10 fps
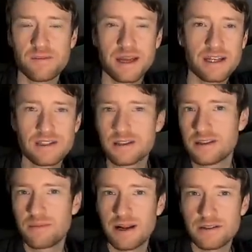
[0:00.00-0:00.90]
from the engine
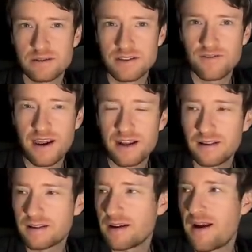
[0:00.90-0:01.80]
to the battery has
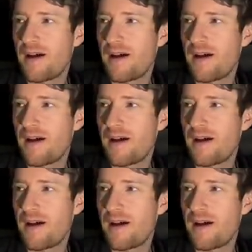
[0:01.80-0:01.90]
failed,